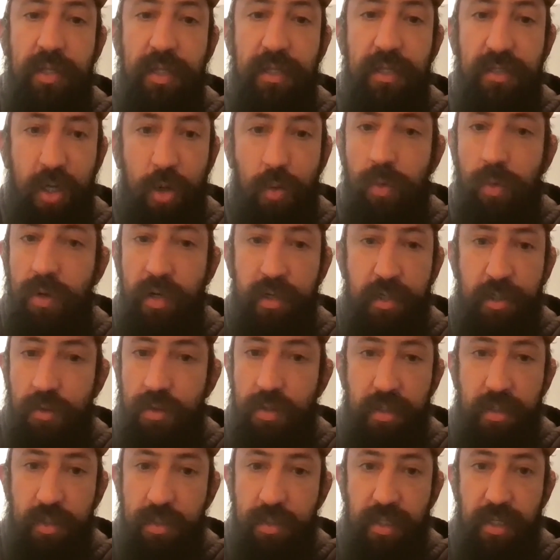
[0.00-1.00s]
They don't want to
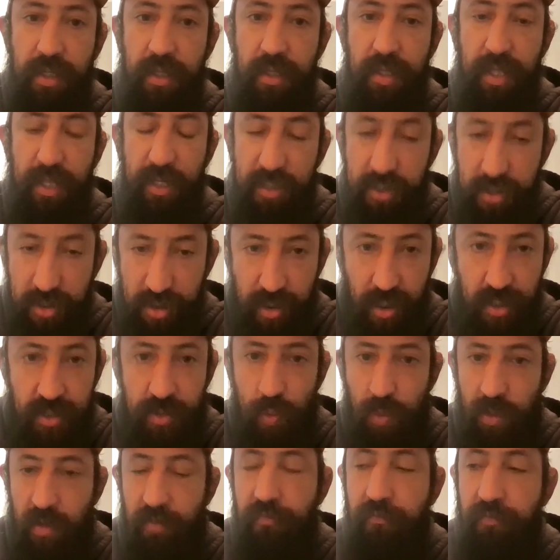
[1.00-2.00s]
do. The, they
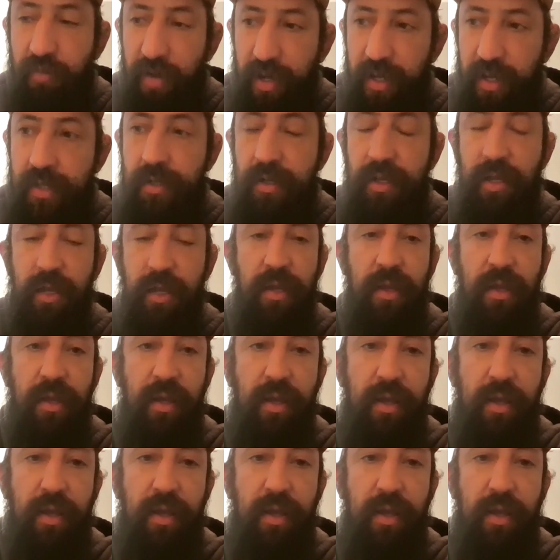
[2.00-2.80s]
just want to fight.